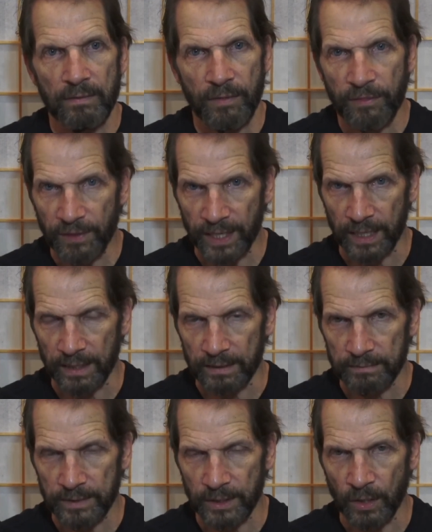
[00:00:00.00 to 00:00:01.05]
thing,
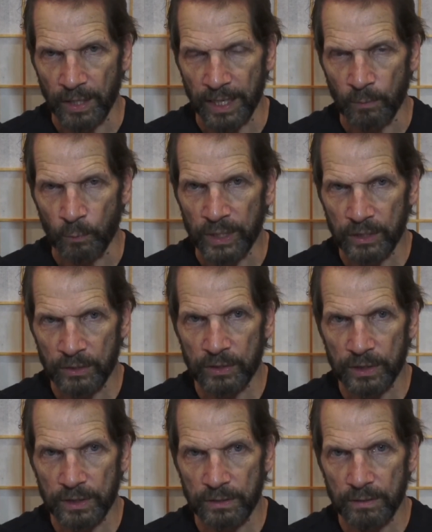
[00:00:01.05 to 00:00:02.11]
you know, and we
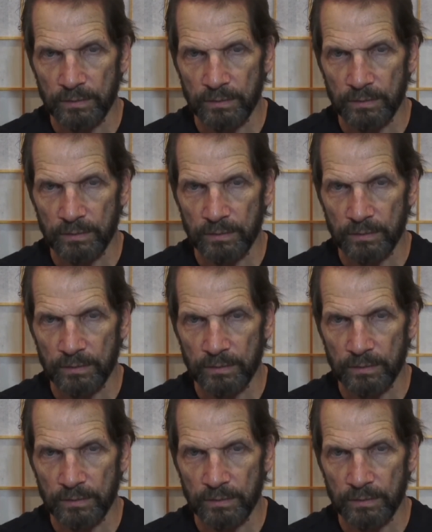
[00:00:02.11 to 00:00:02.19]
could